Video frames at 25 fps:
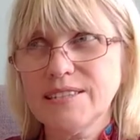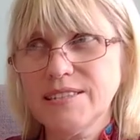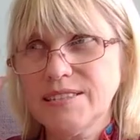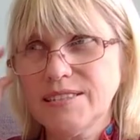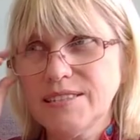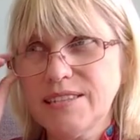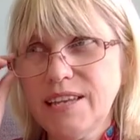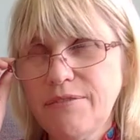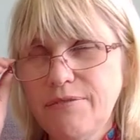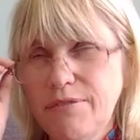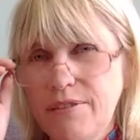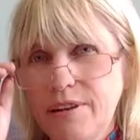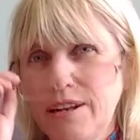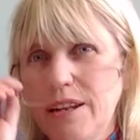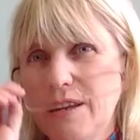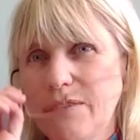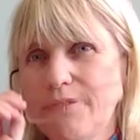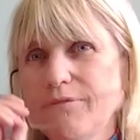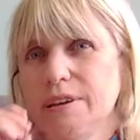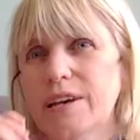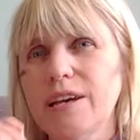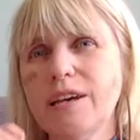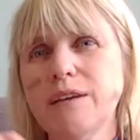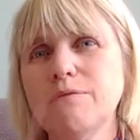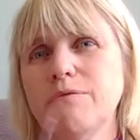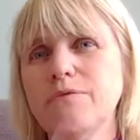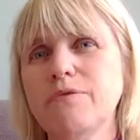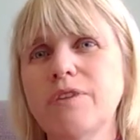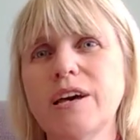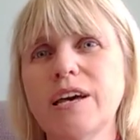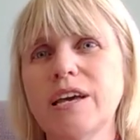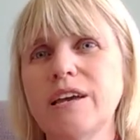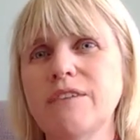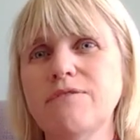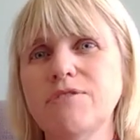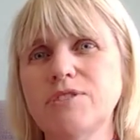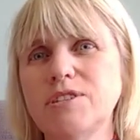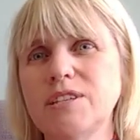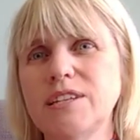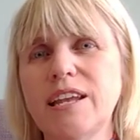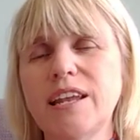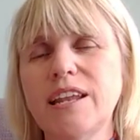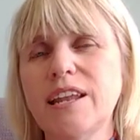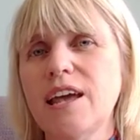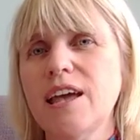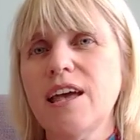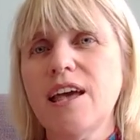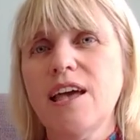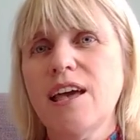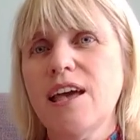definitely a firm favourite, and
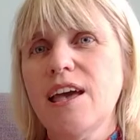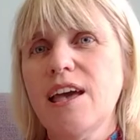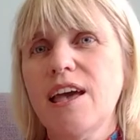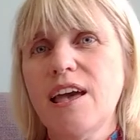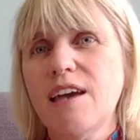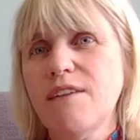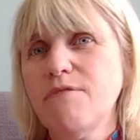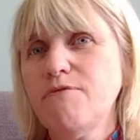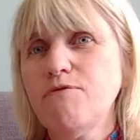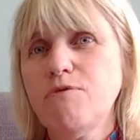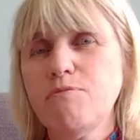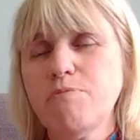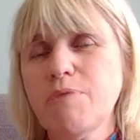every